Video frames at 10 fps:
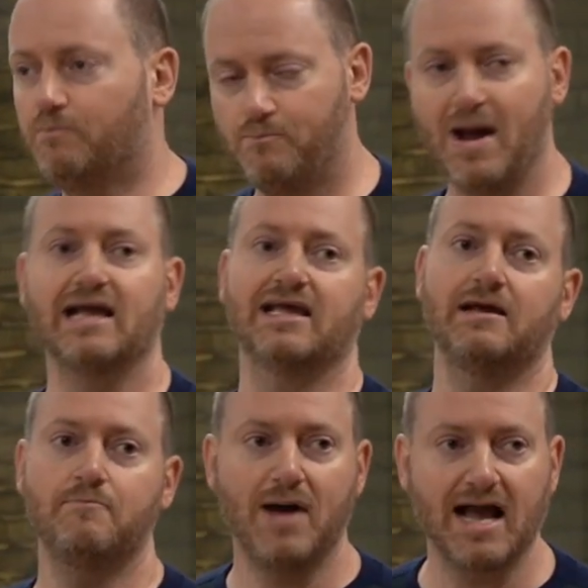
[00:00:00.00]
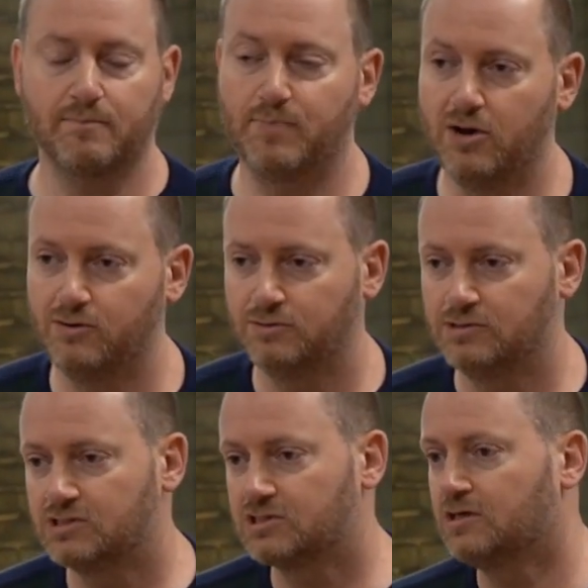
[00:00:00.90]
banking
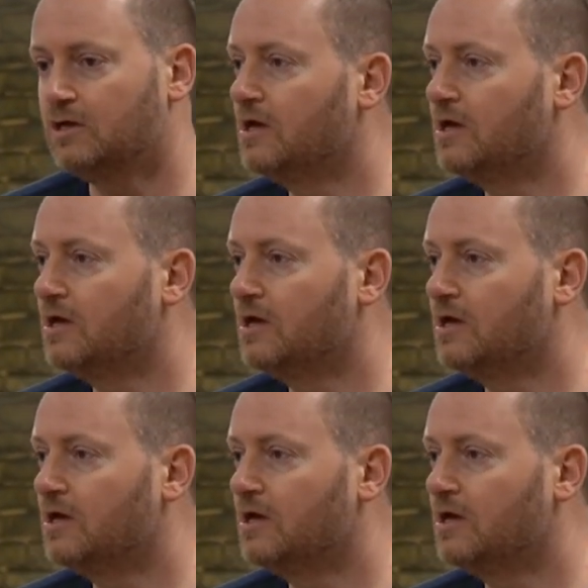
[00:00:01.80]
backbones,